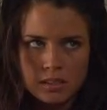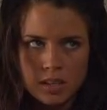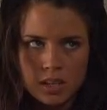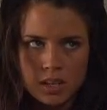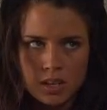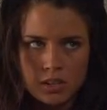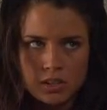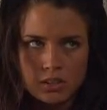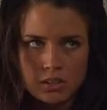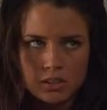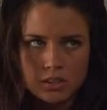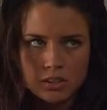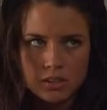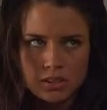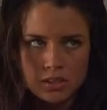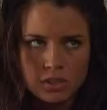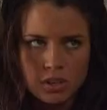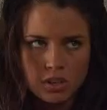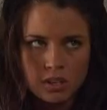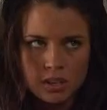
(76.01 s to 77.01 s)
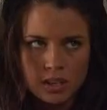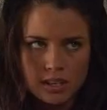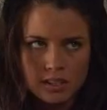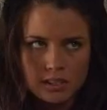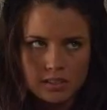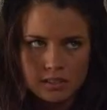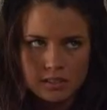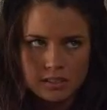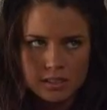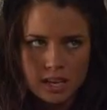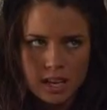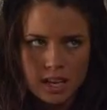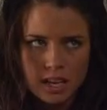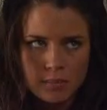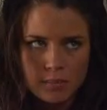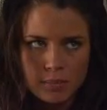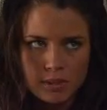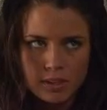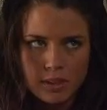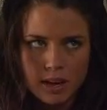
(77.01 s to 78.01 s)
I know you're in shock and you're
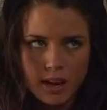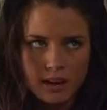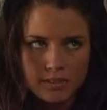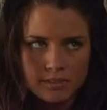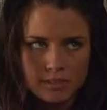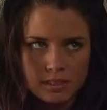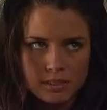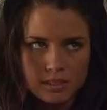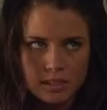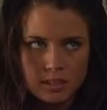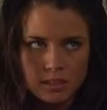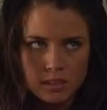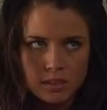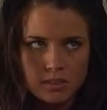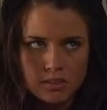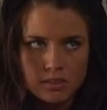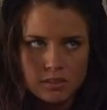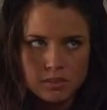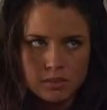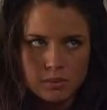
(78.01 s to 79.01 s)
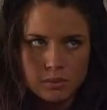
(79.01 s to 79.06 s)
scared, but you have to tell her the